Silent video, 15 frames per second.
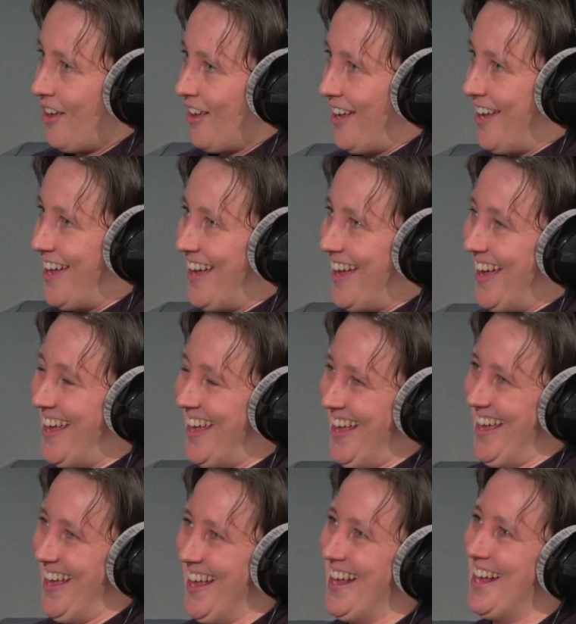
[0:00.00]

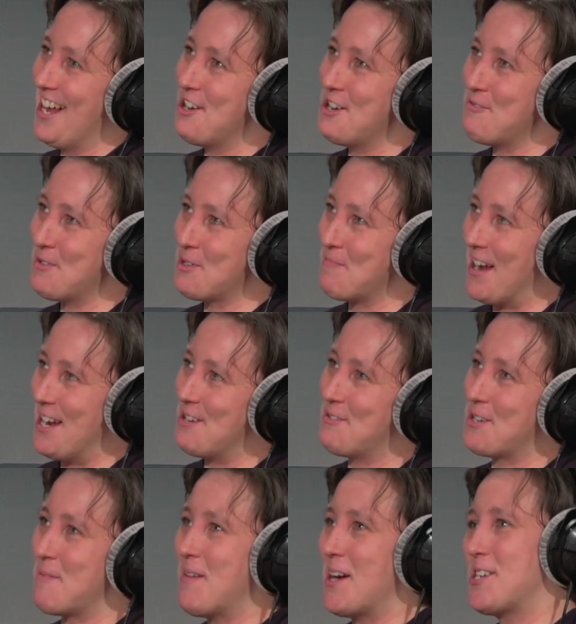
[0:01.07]
It
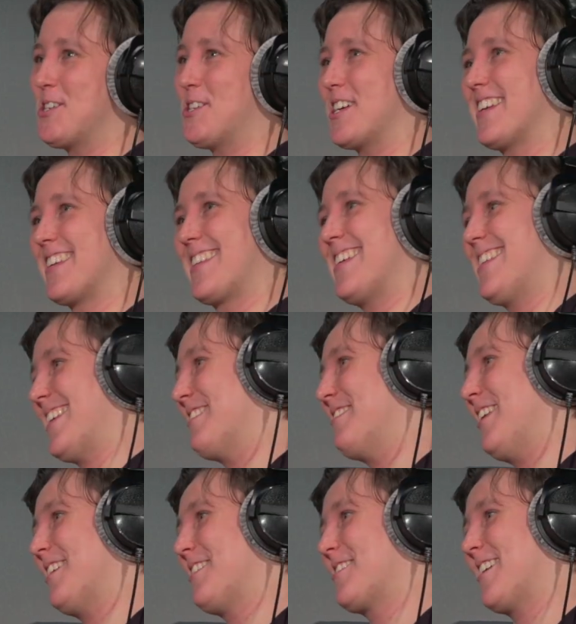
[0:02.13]
was a mixture, to tell
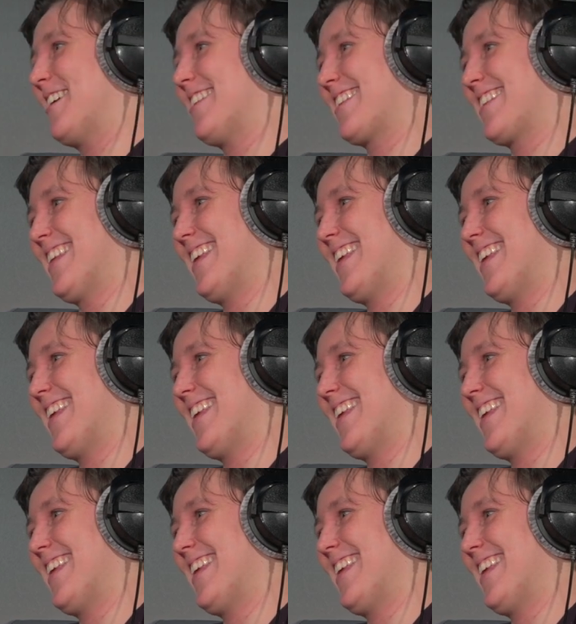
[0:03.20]
you the truth.